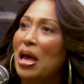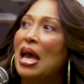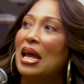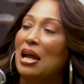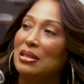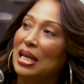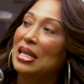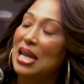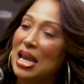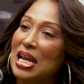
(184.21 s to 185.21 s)
And I was like,
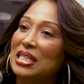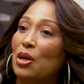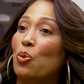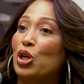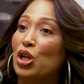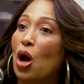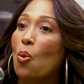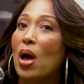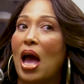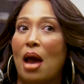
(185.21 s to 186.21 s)
yeah. He said, well, you know
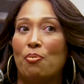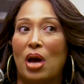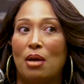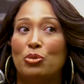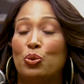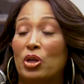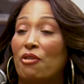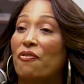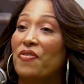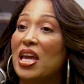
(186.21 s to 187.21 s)
what? I'm doing a
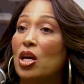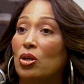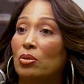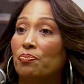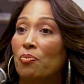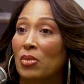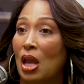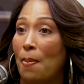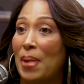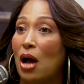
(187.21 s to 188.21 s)
film
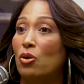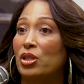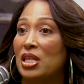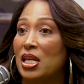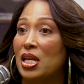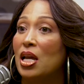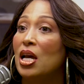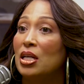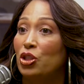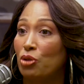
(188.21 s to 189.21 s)
about the
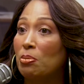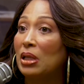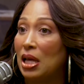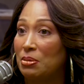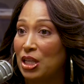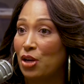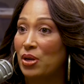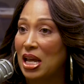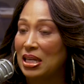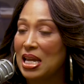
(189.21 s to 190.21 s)
strip clubs here in
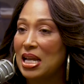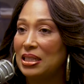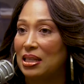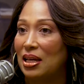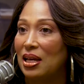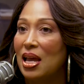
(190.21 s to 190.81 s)
Atlanta.